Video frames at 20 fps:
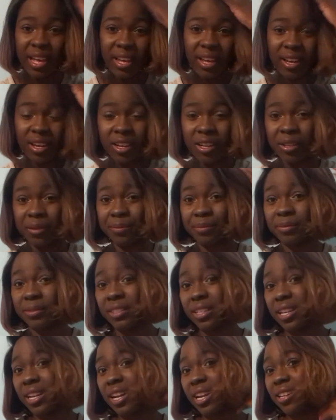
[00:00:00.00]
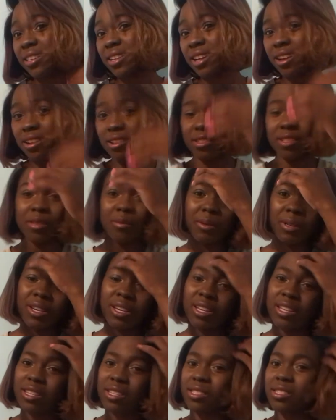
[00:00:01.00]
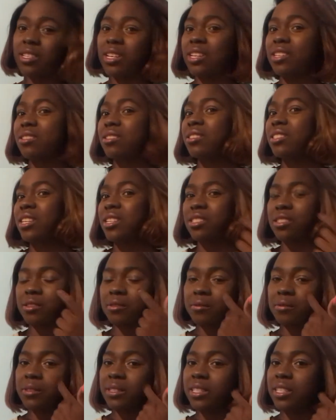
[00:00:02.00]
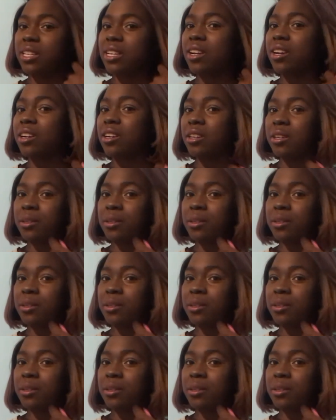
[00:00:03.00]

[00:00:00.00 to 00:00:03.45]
And also because it doesn't really